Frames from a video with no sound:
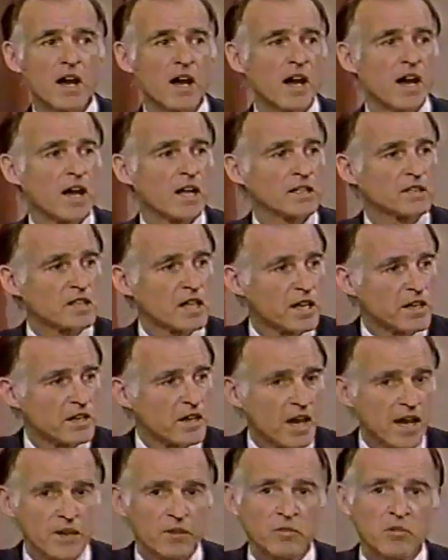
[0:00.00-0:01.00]
I'll tell you,
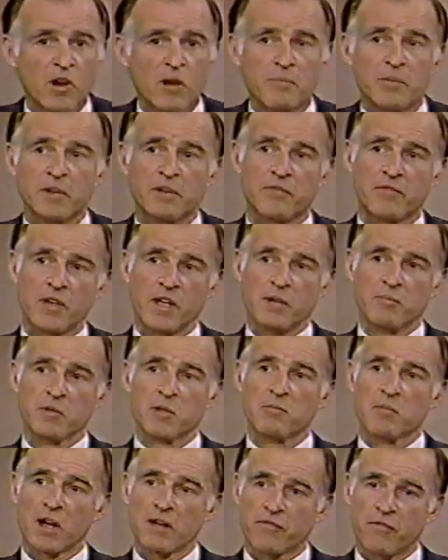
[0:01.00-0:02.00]
I grew up in a family.
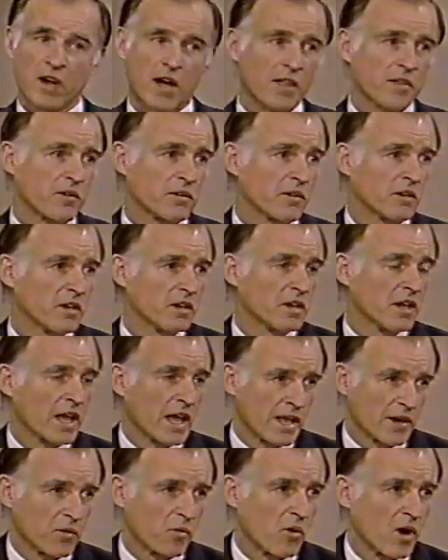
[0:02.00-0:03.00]
My father
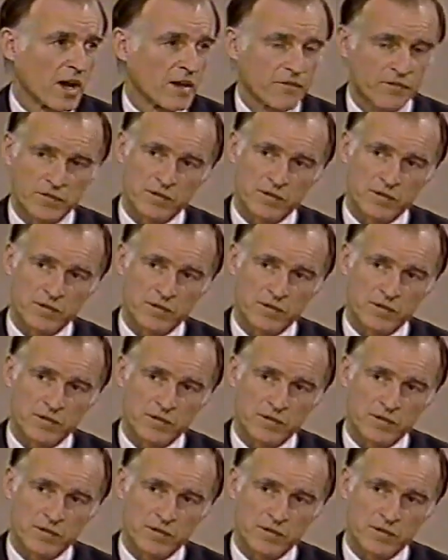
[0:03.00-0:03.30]
had a wife,